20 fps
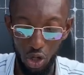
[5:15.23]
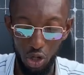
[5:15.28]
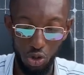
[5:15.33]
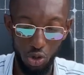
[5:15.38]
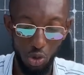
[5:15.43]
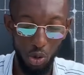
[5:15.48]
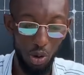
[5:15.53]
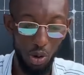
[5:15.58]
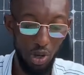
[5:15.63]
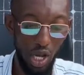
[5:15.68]
So
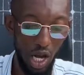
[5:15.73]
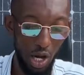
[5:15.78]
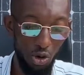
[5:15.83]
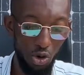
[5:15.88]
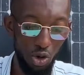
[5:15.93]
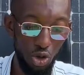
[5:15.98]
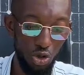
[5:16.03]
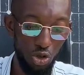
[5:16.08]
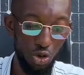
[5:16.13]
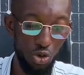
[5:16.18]
what we are
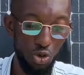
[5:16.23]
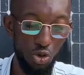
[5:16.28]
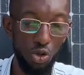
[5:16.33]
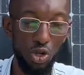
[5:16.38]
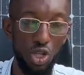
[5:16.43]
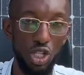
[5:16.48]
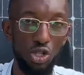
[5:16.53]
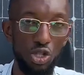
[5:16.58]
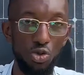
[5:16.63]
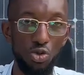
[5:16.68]
going to do
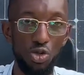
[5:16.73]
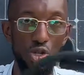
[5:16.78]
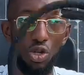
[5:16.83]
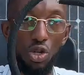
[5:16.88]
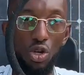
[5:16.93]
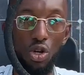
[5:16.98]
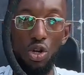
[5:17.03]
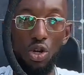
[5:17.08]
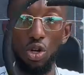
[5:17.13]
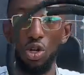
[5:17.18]
is
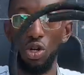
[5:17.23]
to